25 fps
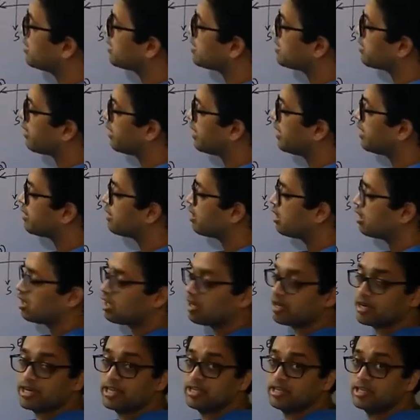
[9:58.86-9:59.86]
this red
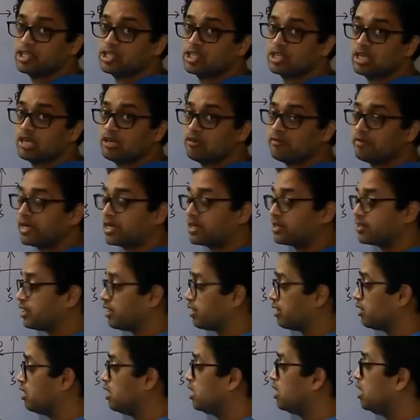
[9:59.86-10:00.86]
colored initial
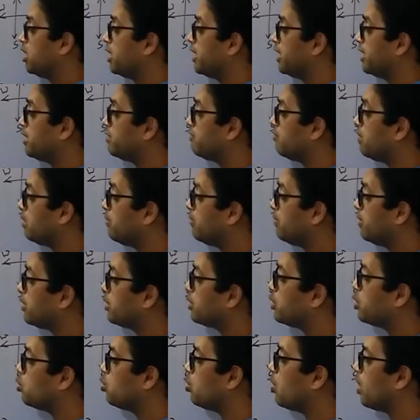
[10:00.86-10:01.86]
vector? It will
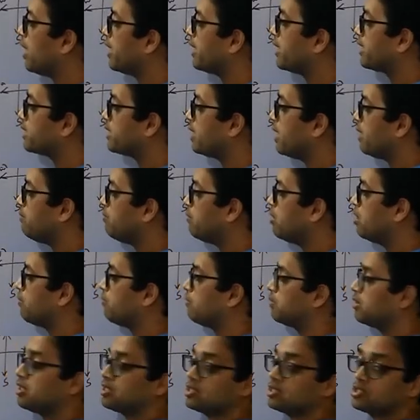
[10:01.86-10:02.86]
be 2i cap
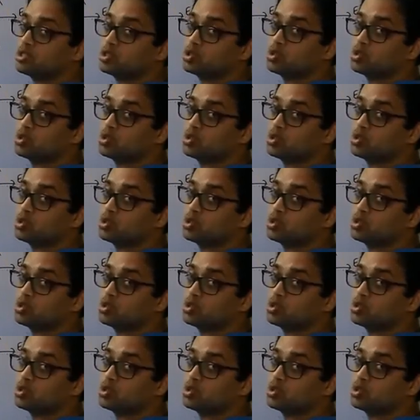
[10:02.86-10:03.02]
plus